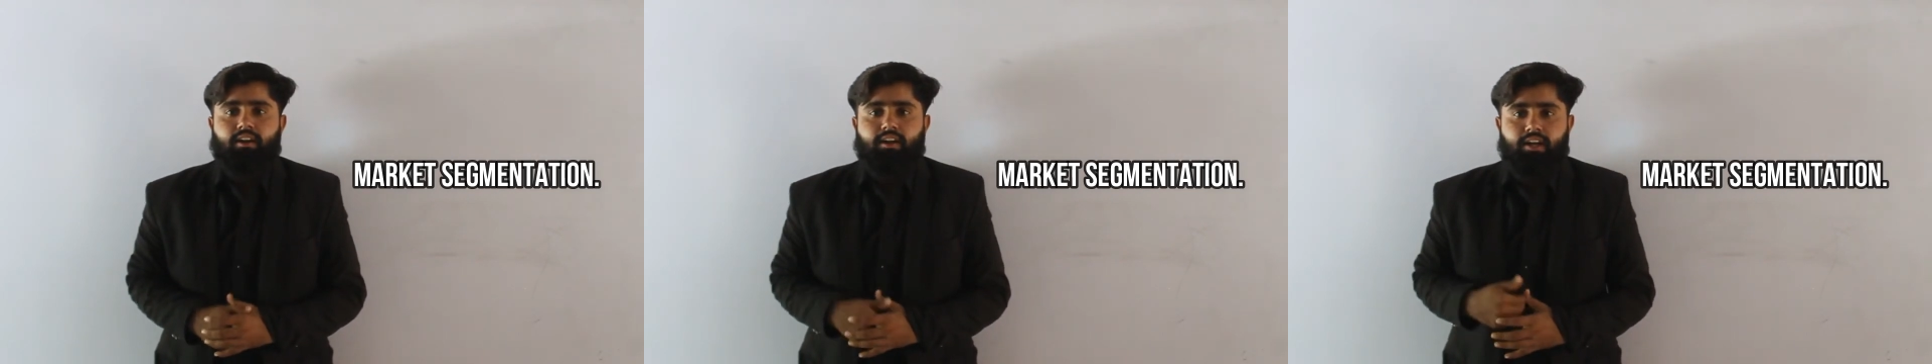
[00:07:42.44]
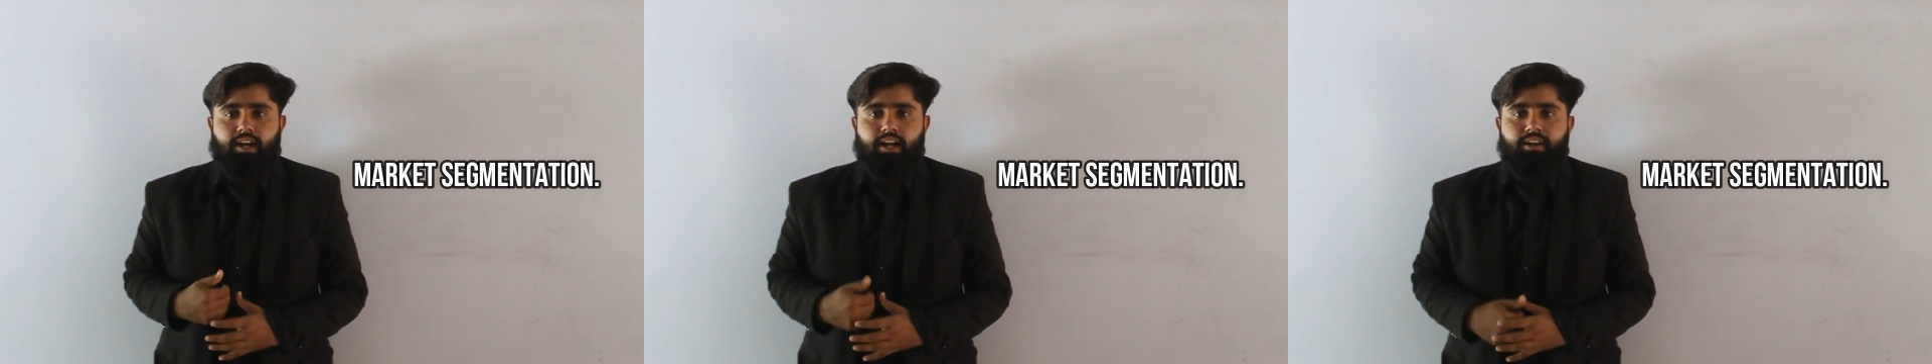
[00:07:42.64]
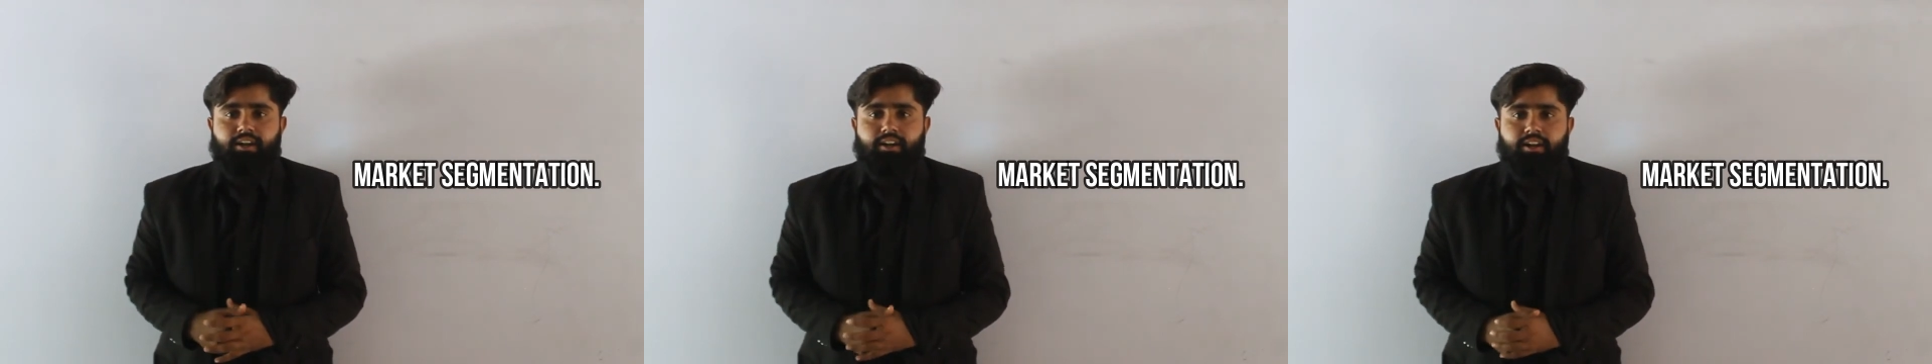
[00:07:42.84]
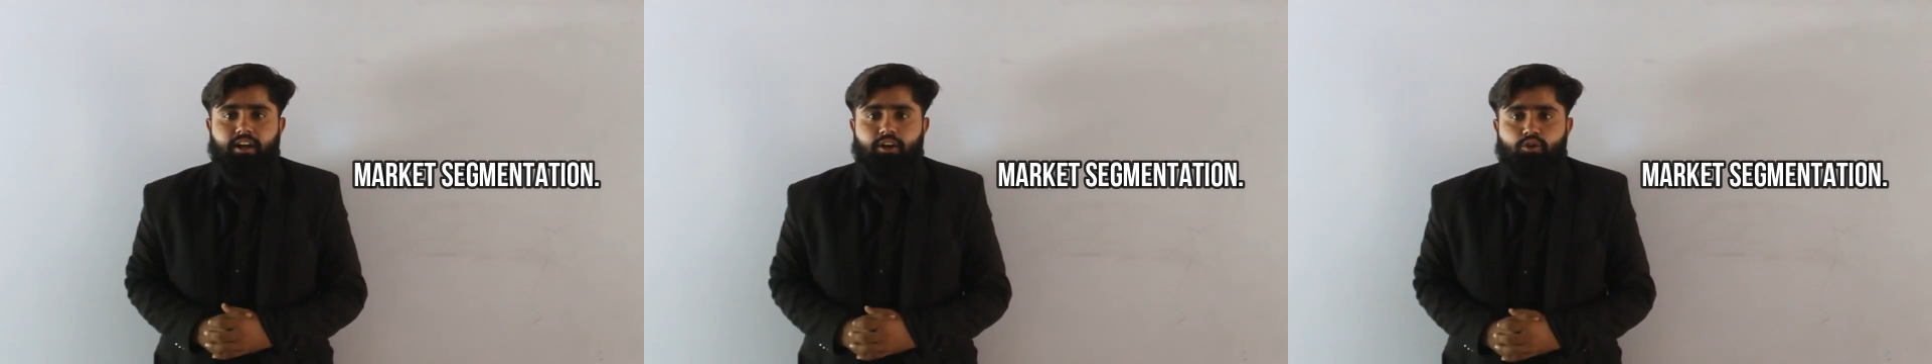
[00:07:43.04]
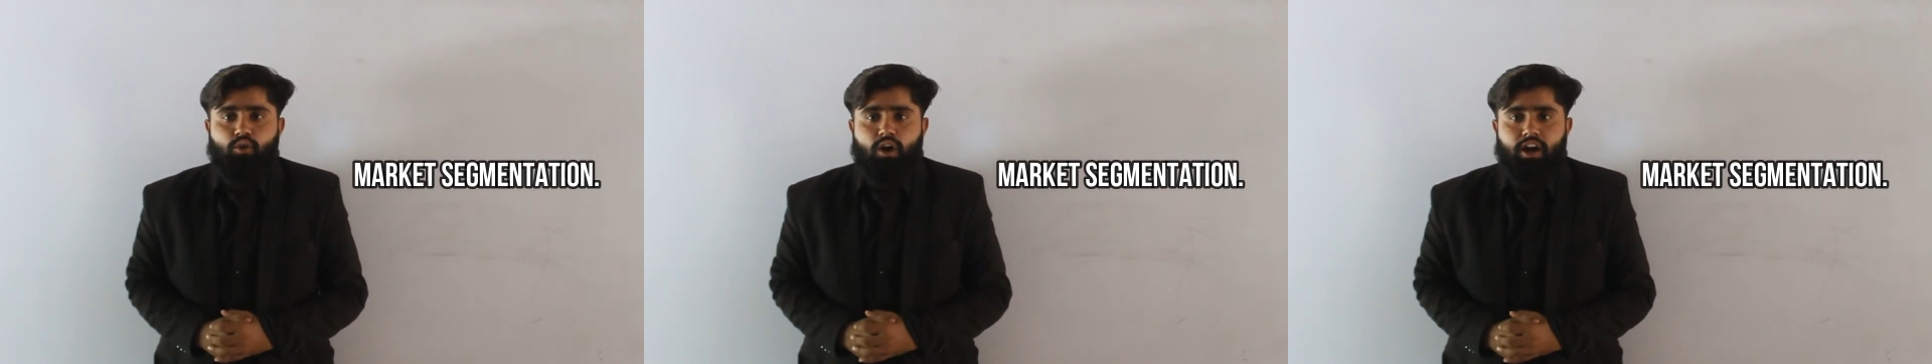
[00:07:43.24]

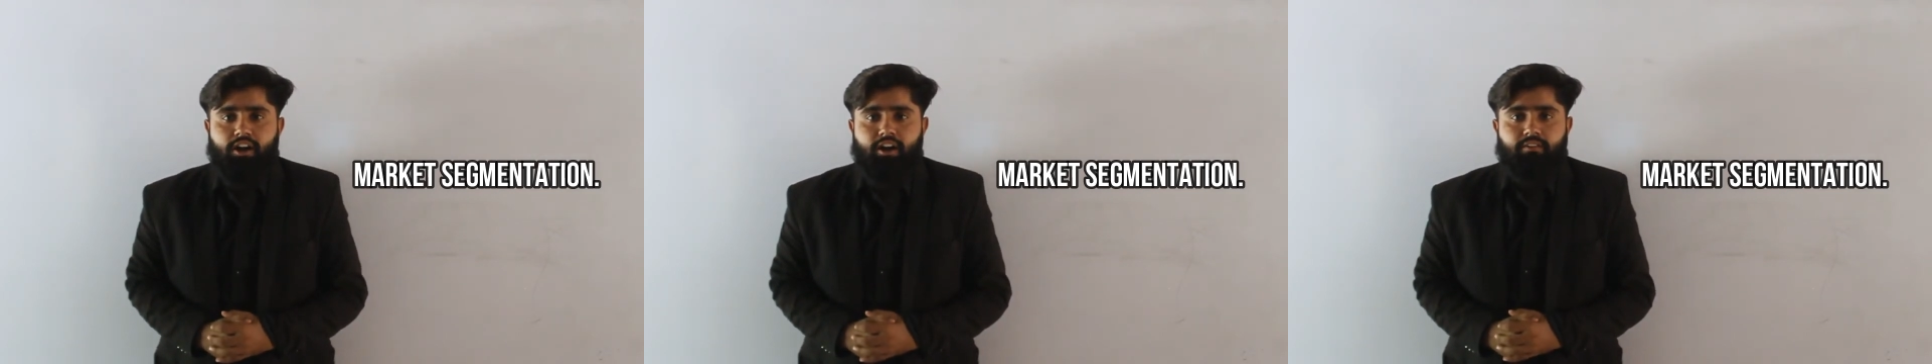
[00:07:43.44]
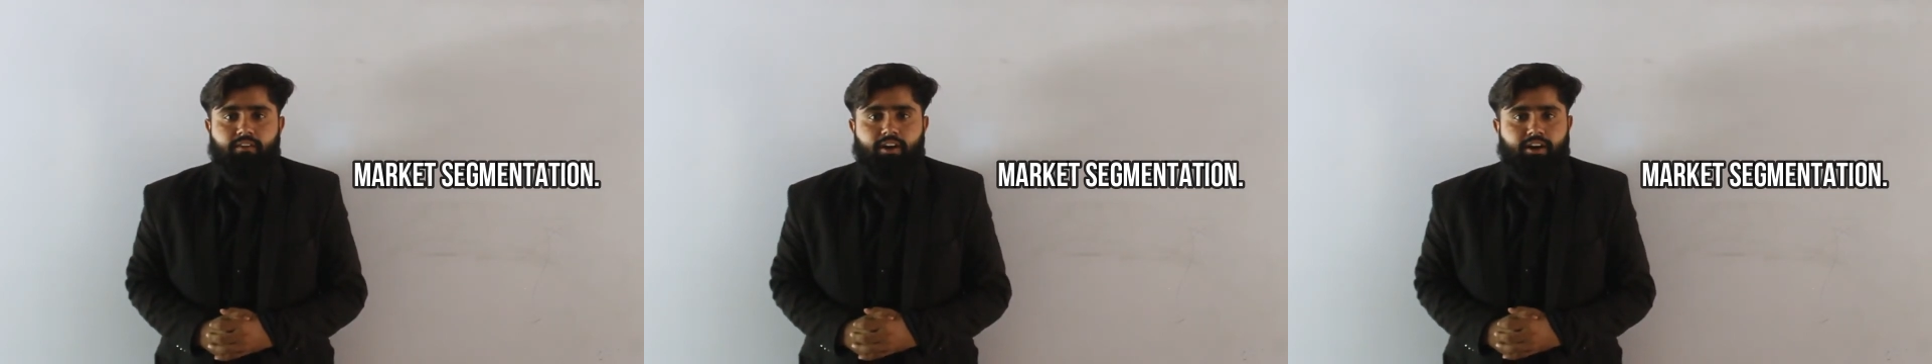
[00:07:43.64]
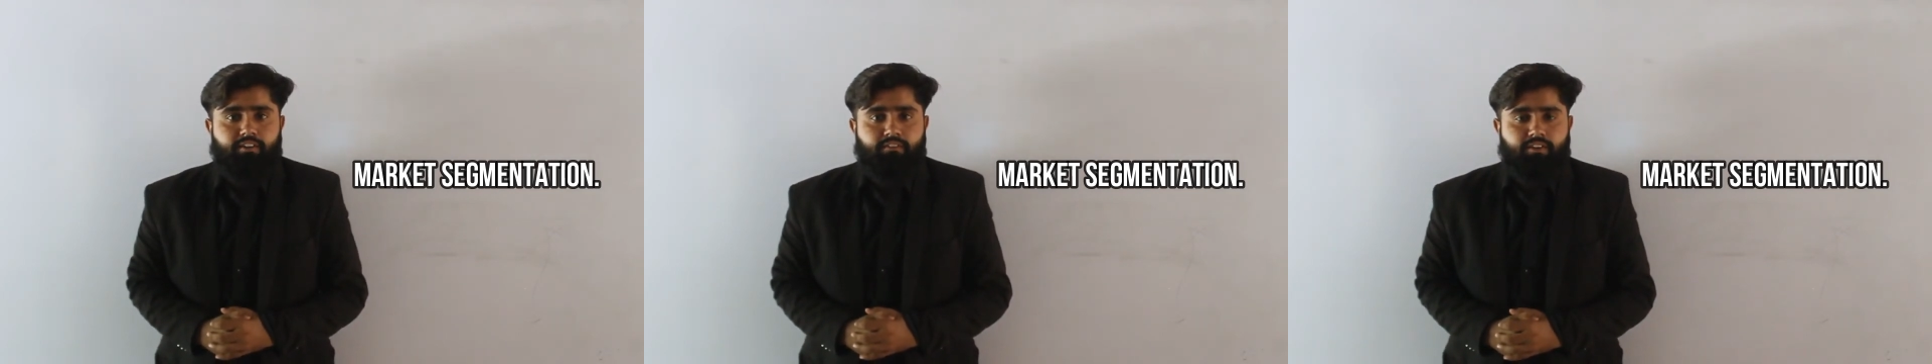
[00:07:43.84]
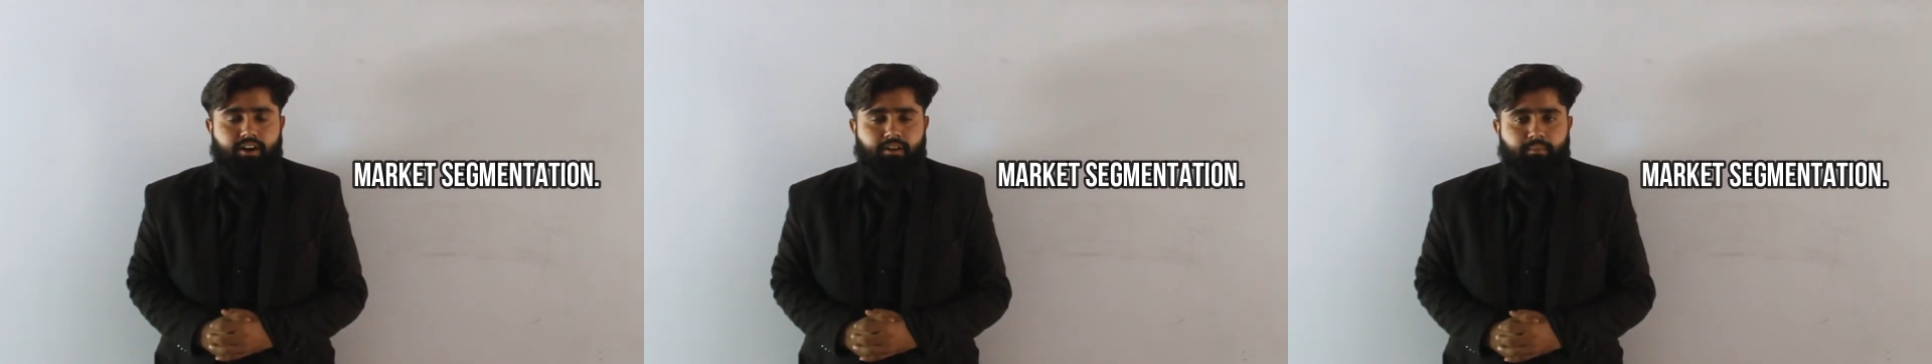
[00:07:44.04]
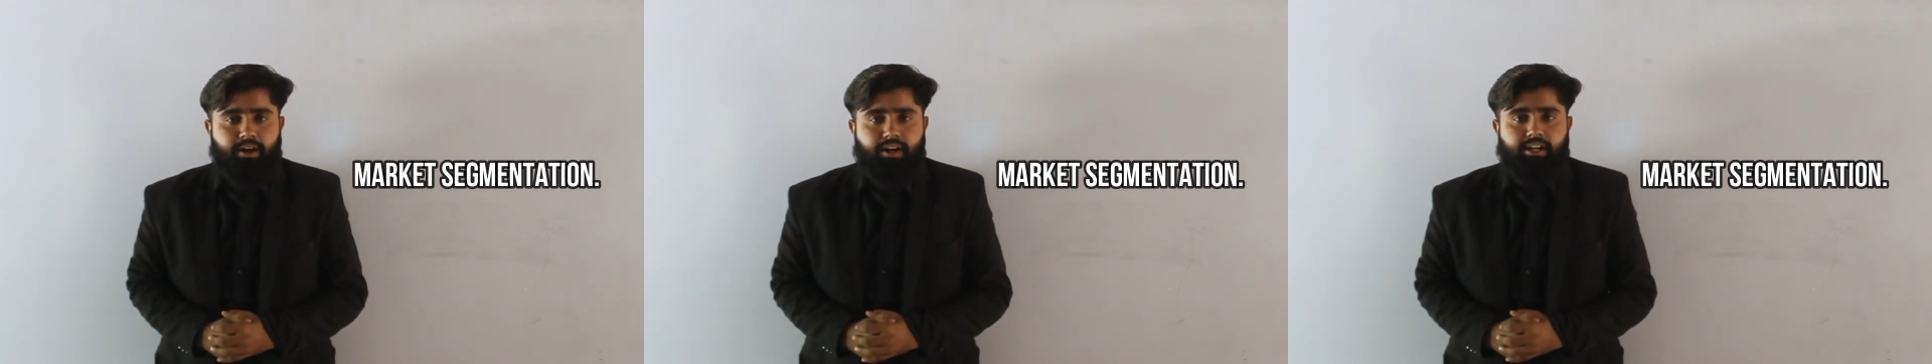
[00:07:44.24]
criteria to identify
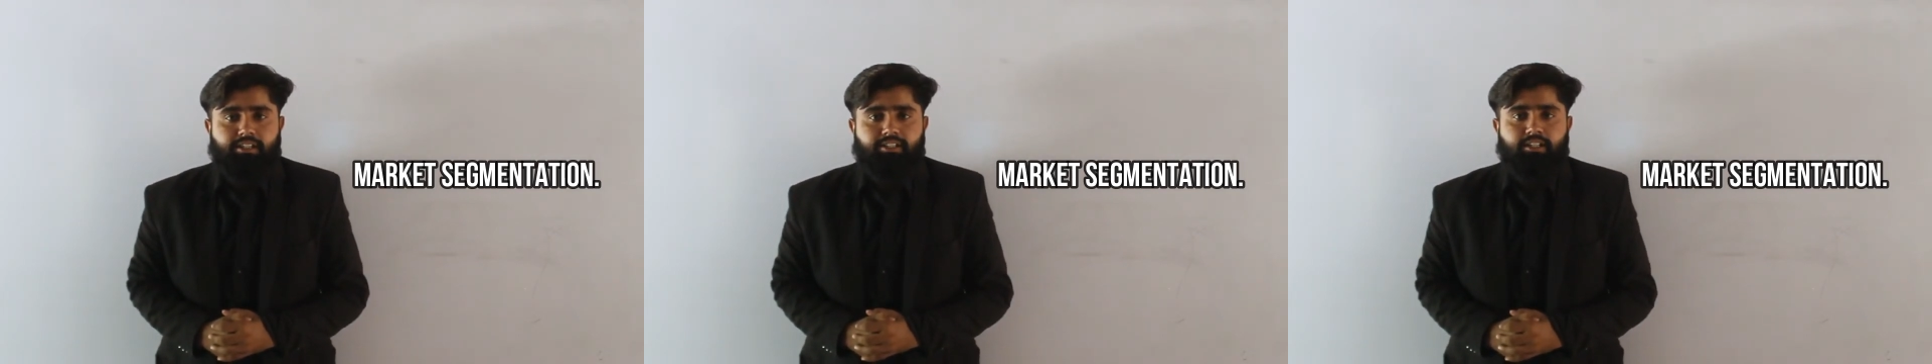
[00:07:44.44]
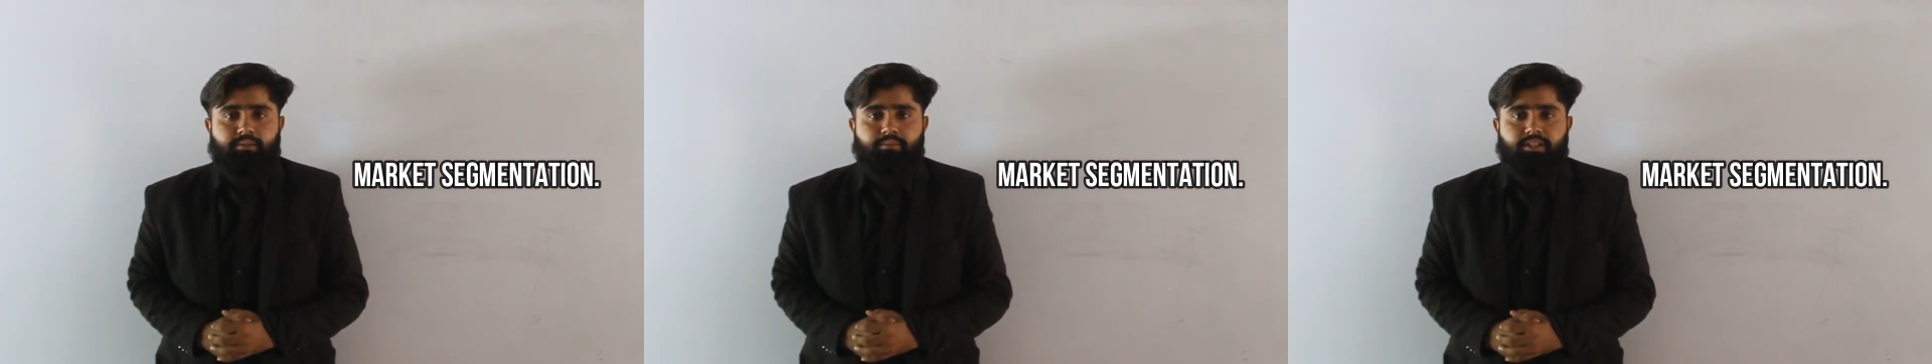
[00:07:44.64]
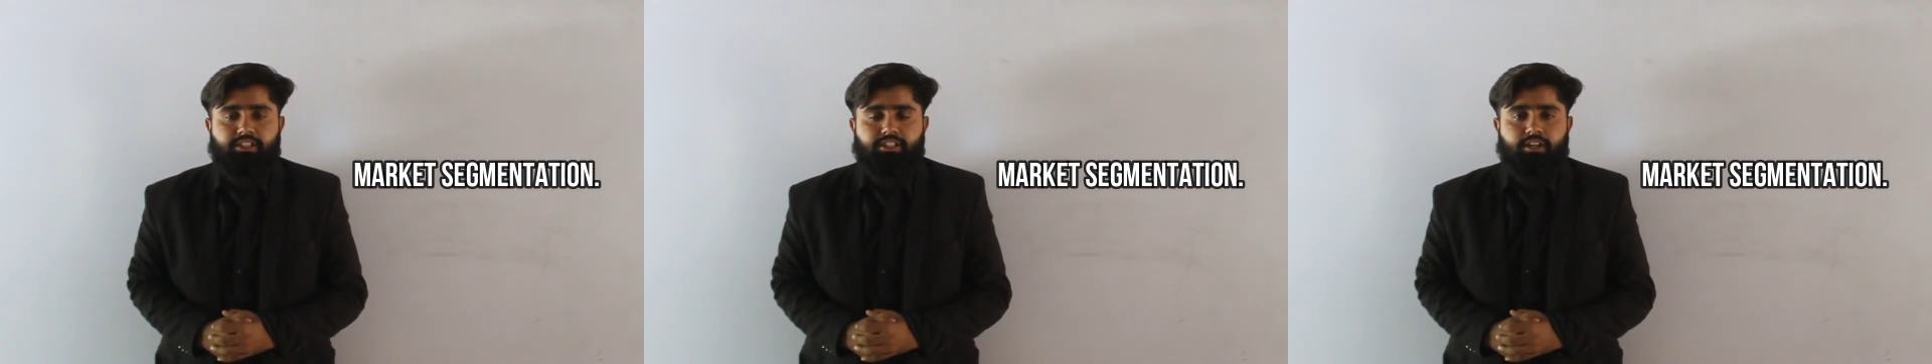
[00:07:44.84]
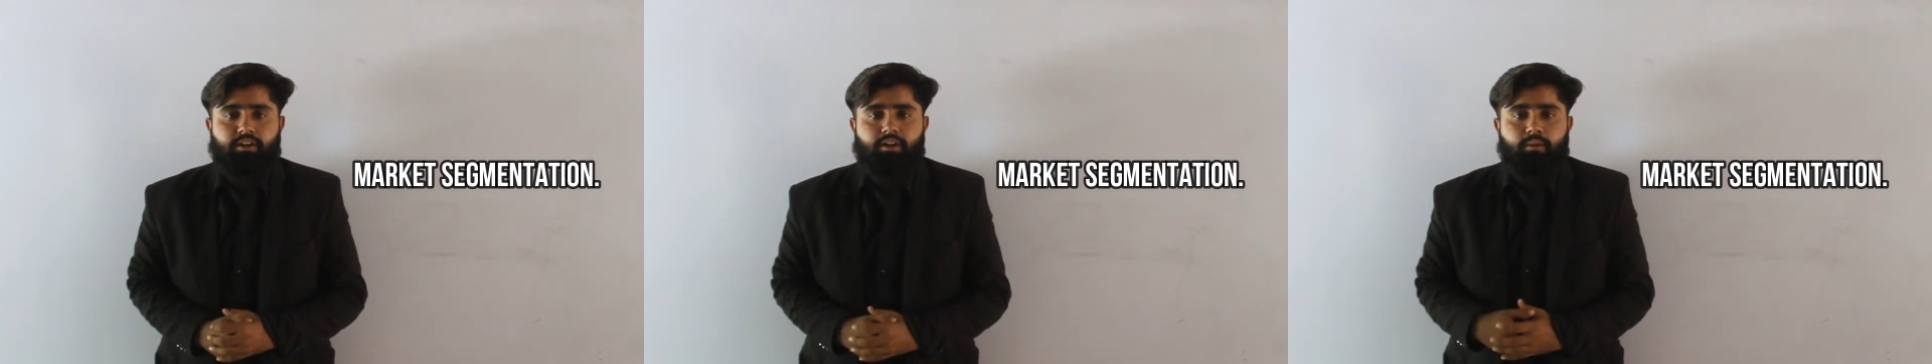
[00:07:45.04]
different market segmentation.